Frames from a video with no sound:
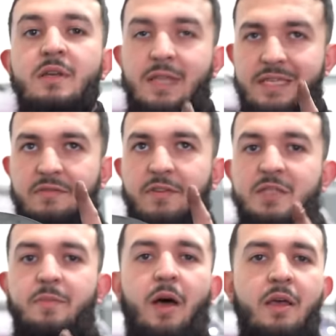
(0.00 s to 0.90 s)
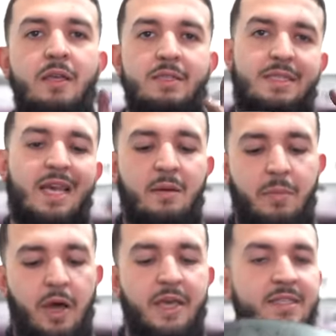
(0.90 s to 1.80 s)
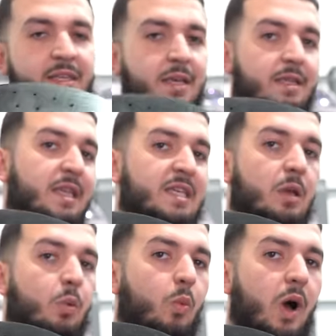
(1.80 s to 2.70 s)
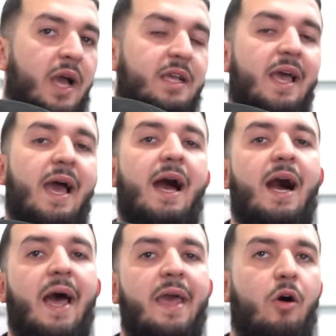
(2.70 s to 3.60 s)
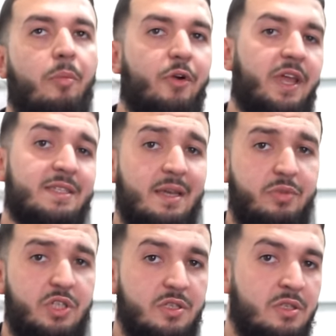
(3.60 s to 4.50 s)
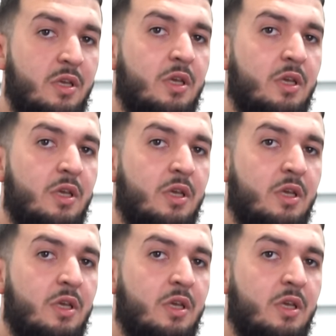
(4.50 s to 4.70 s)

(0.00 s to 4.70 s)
That's the first part. Second part is, these work at higher operating temperatures.